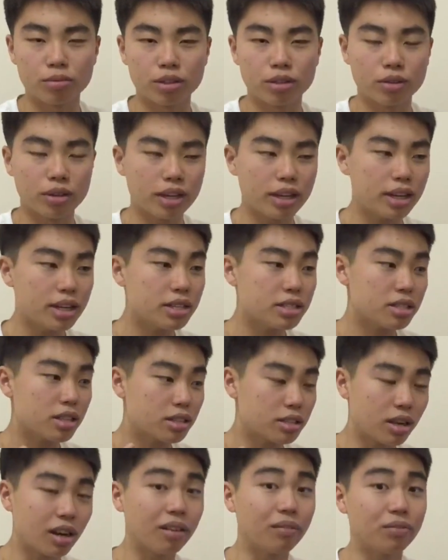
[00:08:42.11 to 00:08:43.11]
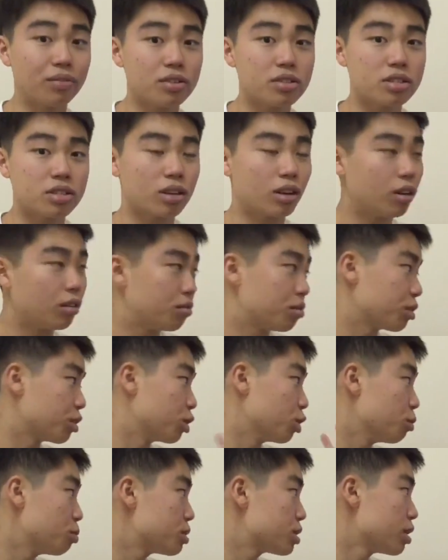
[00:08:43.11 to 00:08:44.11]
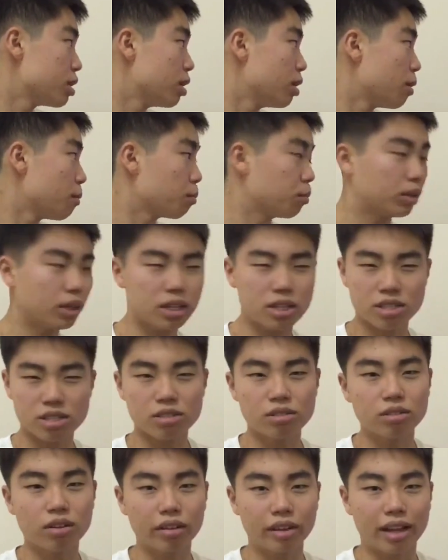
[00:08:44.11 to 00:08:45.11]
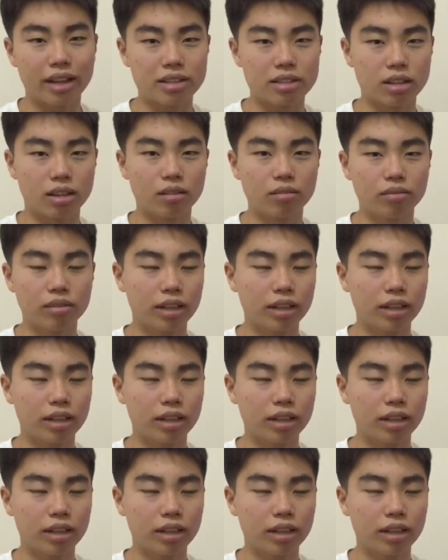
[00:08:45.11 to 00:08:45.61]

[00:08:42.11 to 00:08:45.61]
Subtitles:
It is the toughest of the groups, but it's still not that tough.